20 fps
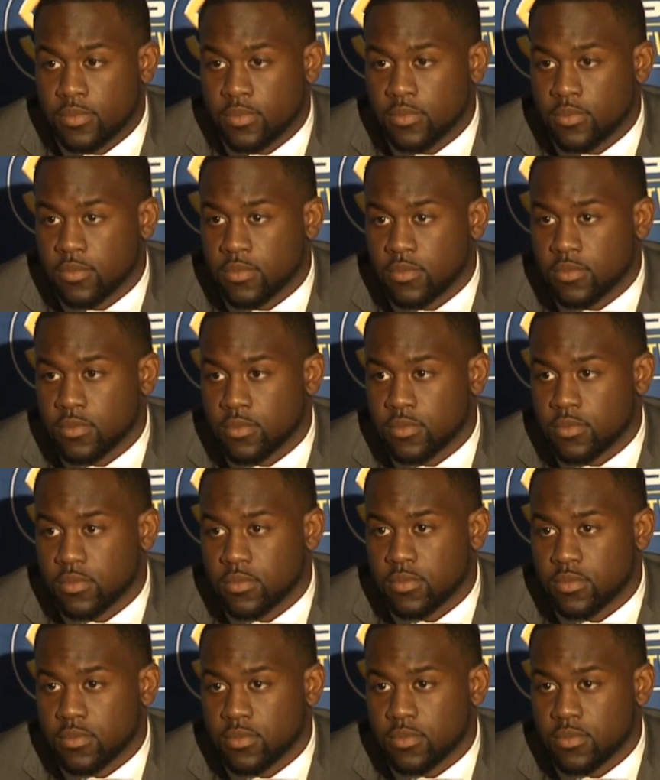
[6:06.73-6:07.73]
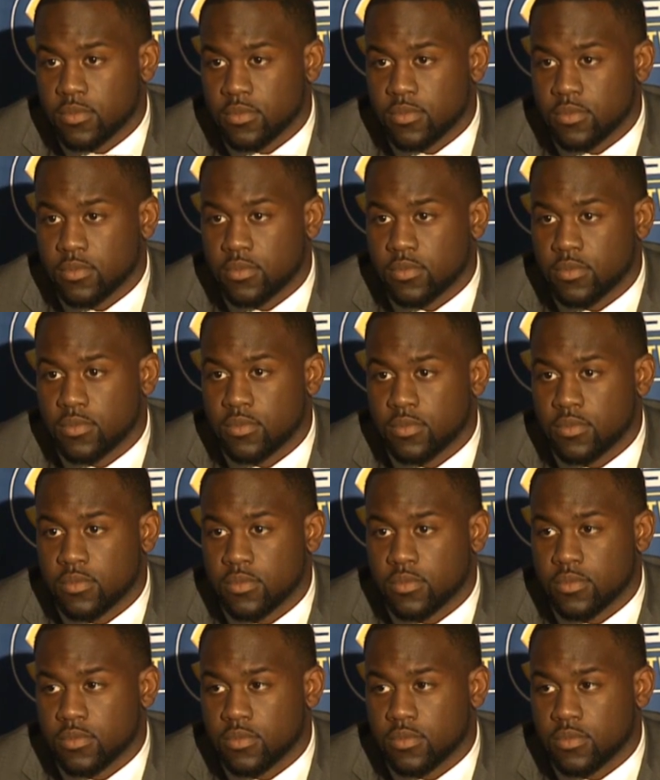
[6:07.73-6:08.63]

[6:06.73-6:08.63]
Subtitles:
Nobody speaks.